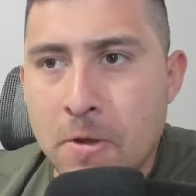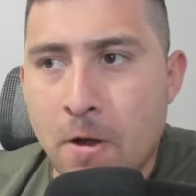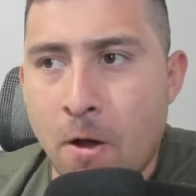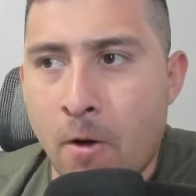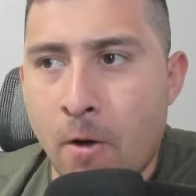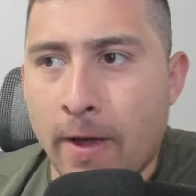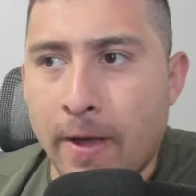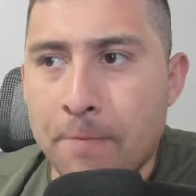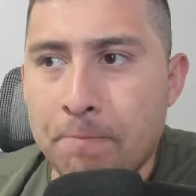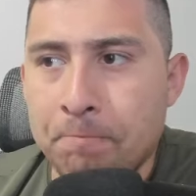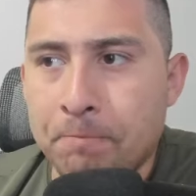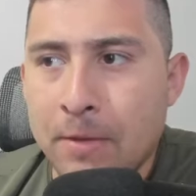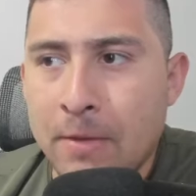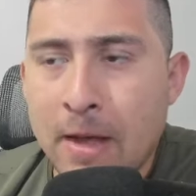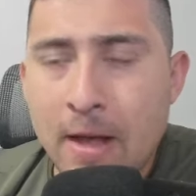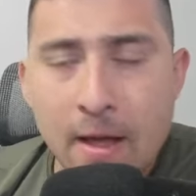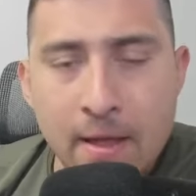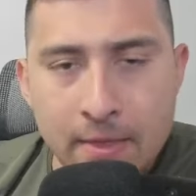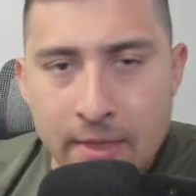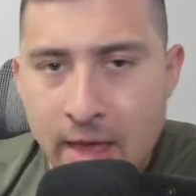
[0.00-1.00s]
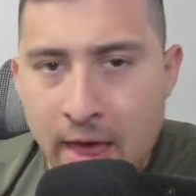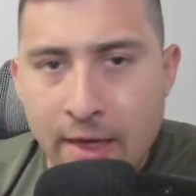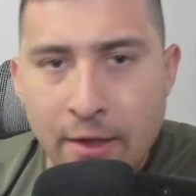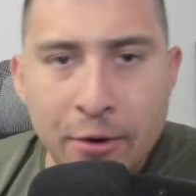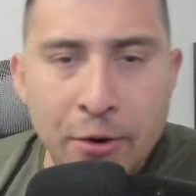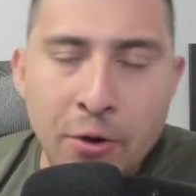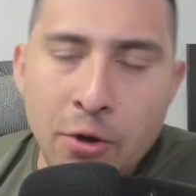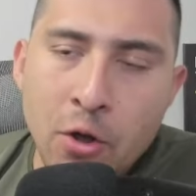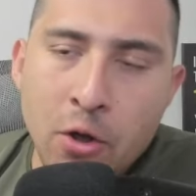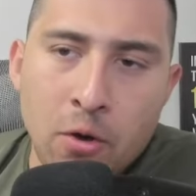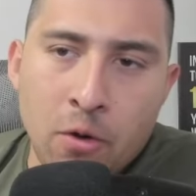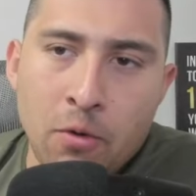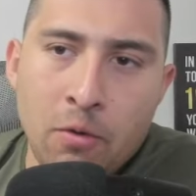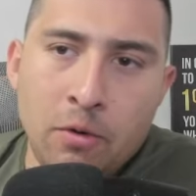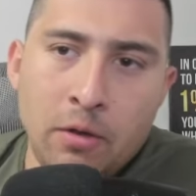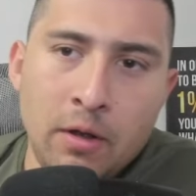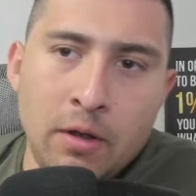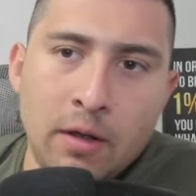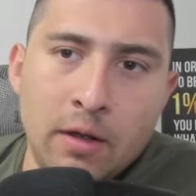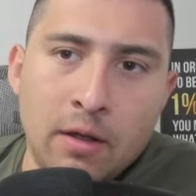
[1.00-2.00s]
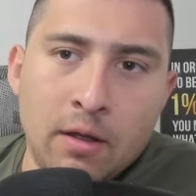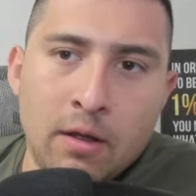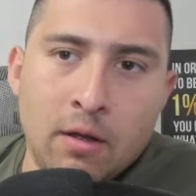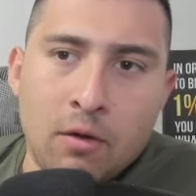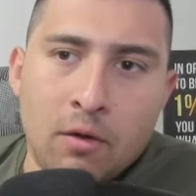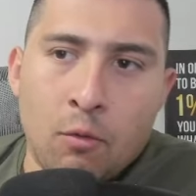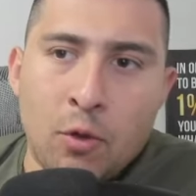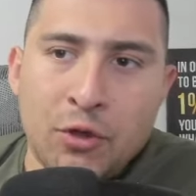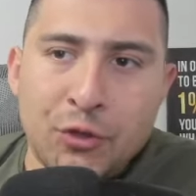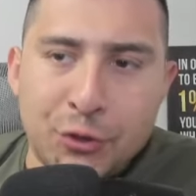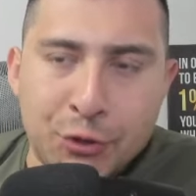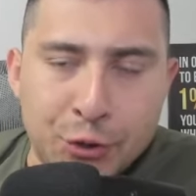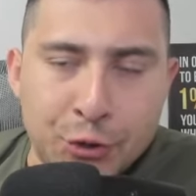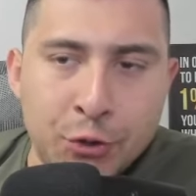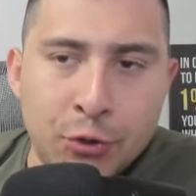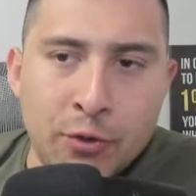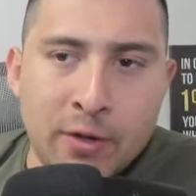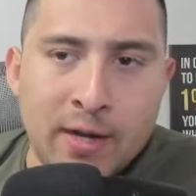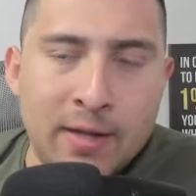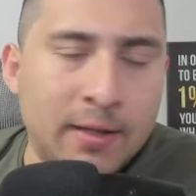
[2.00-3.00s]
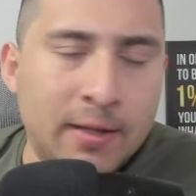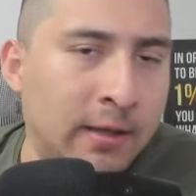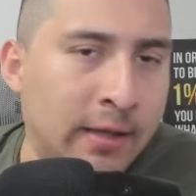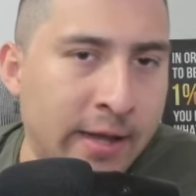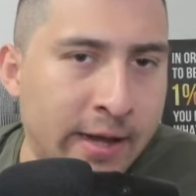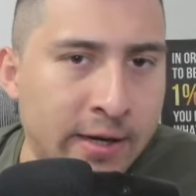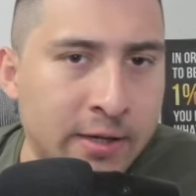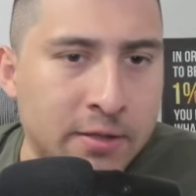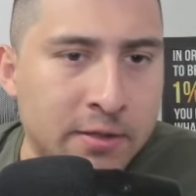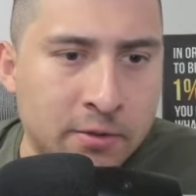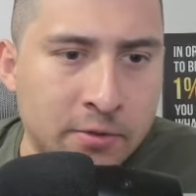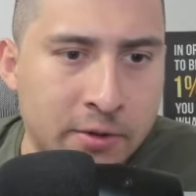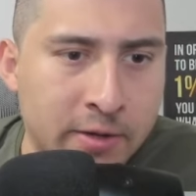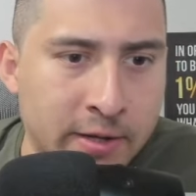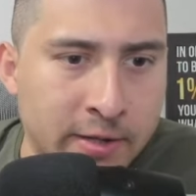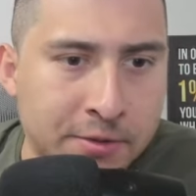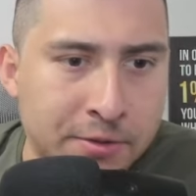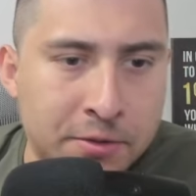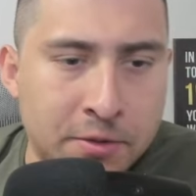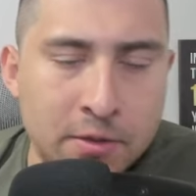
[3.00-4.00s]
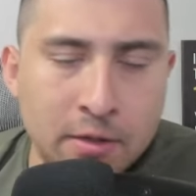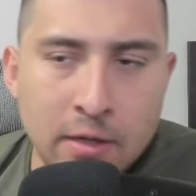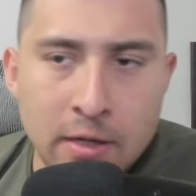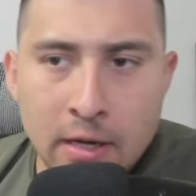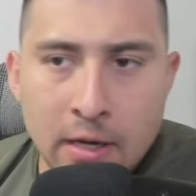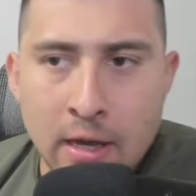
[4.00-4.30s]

Okay, now that you know what's good and the latest on this,